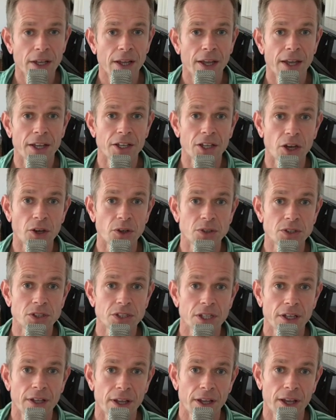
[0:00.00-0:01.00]
it
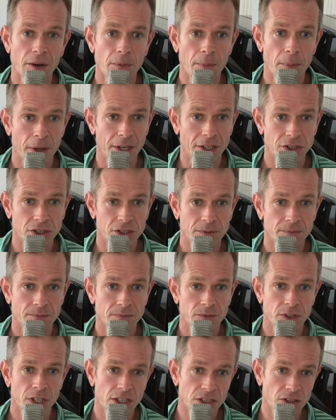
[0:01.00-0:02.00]
goes in pitch.
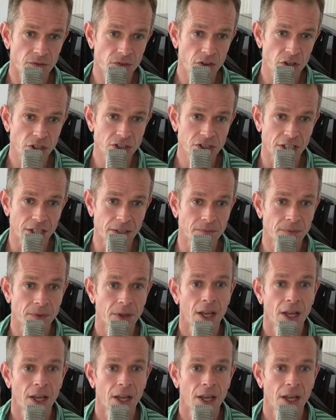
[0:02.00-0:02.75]
So that's the first thing.